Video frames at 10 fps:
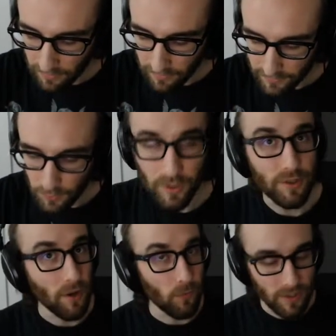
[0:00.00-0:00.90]
So we're
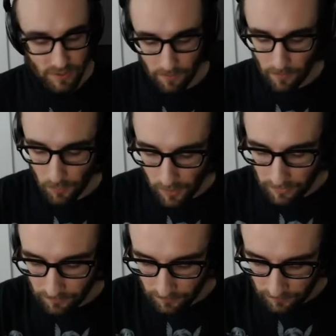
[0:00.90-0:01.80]
done with step number
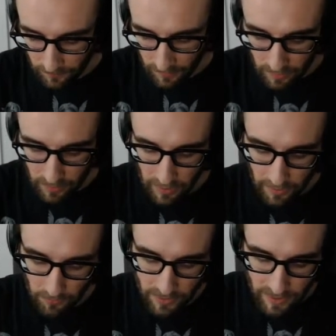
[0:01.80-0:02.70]
1.
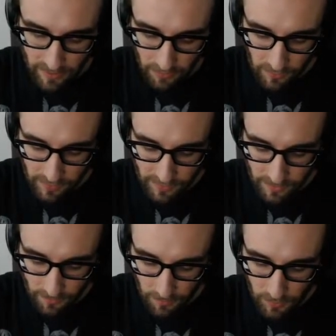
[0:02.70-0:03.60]
And then we're taking a look at
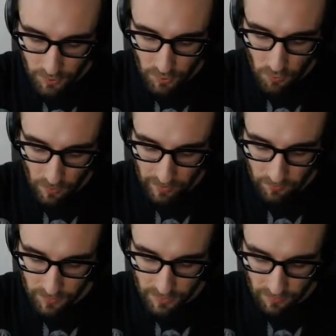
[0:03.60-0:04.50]
step number 2, y
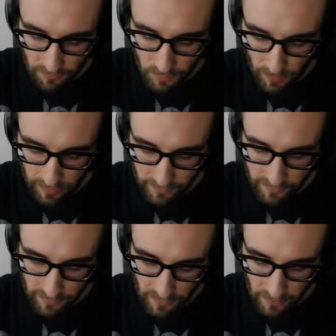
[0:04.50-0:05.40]
equals
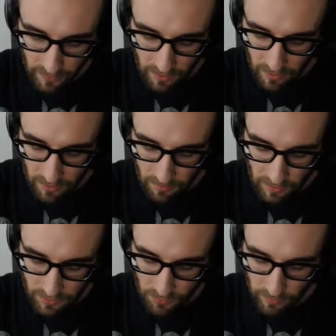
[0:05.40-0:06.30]
-2x
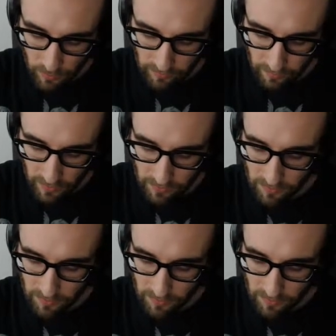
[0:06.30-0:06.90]
plus 3.5.